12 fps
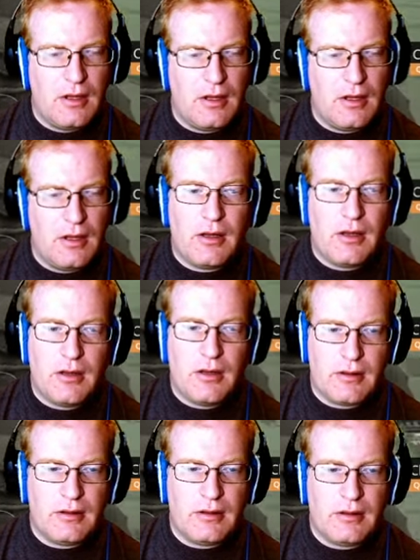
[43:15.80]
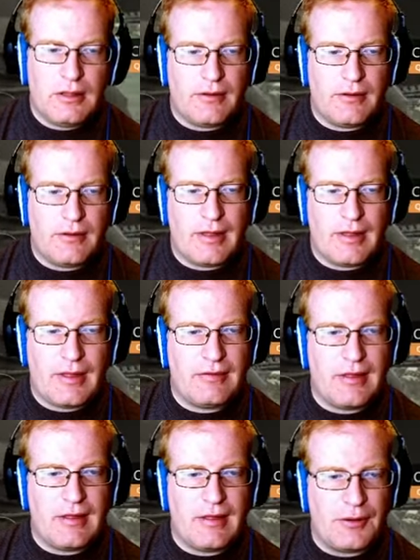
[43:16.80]
Yeah, that's that's the
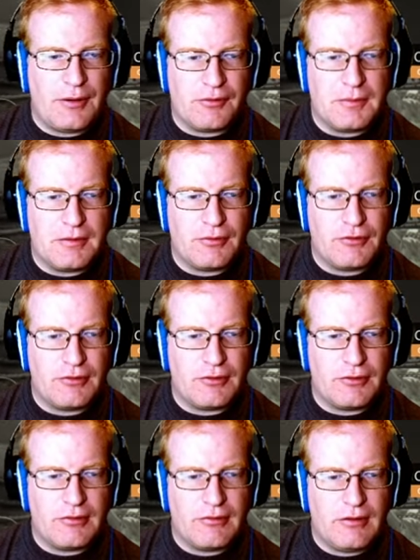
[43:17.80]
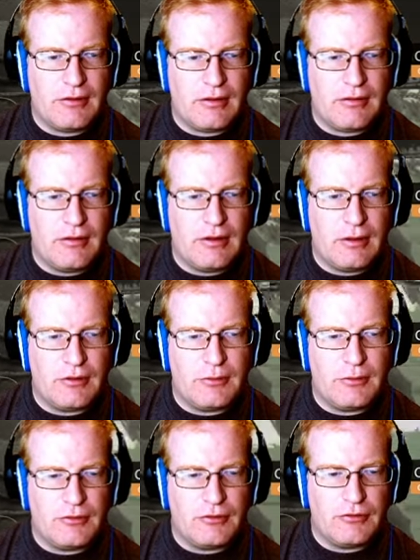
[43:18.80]
counter argument for sure, is that they could do
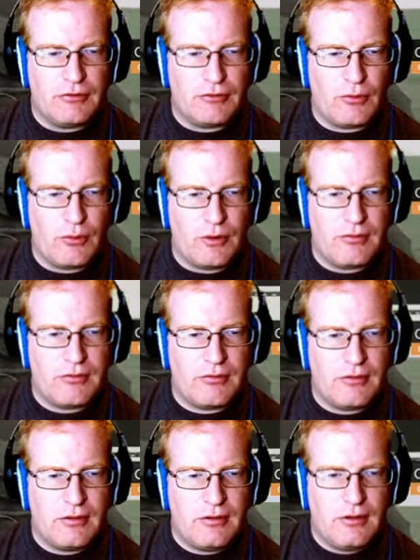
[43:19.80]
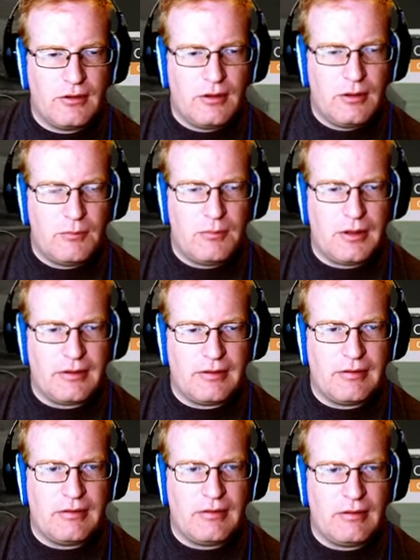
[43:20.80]
it just to troll us. But
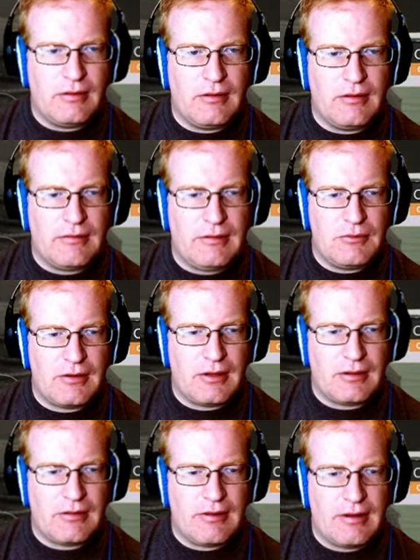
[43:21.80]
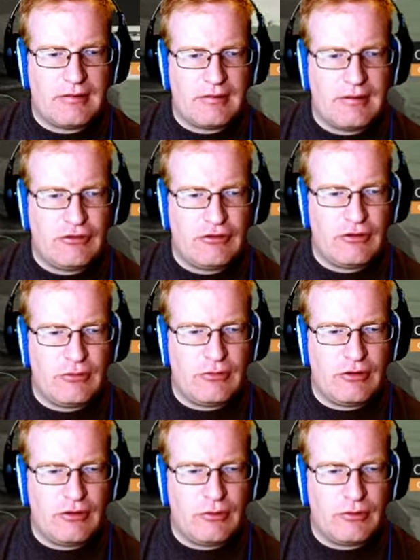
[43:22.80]
it seems like the things that they choose
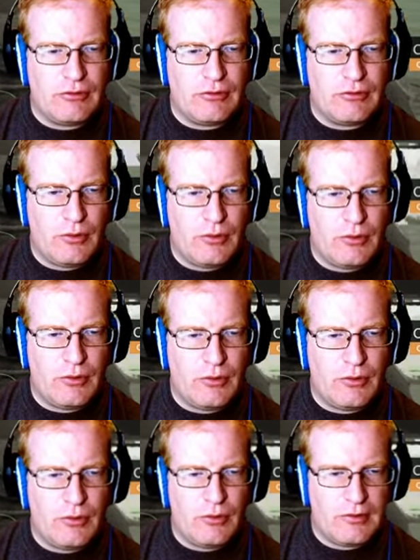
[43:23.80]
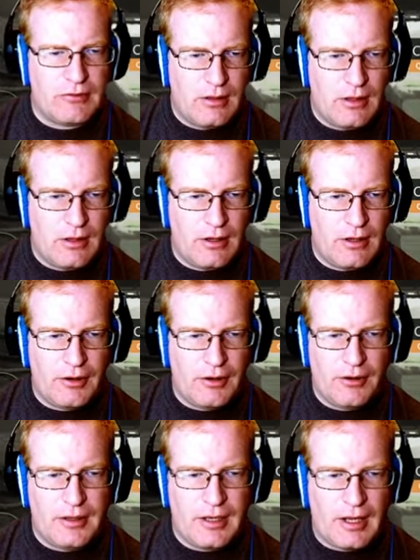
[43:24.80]
to do to troll us are
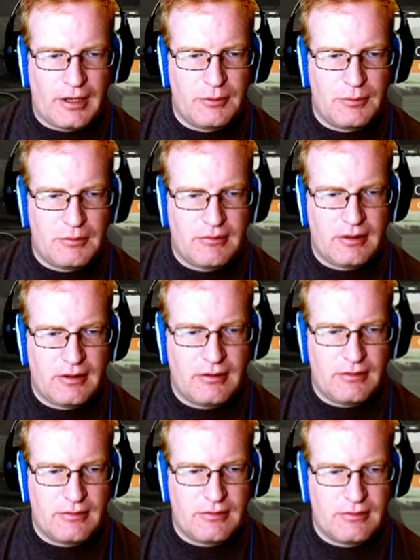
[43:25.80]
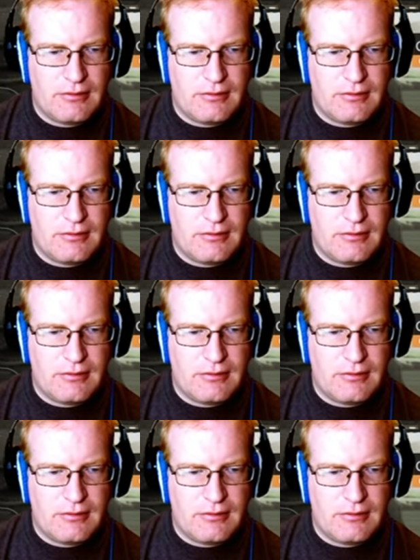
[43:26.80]
innocuous things.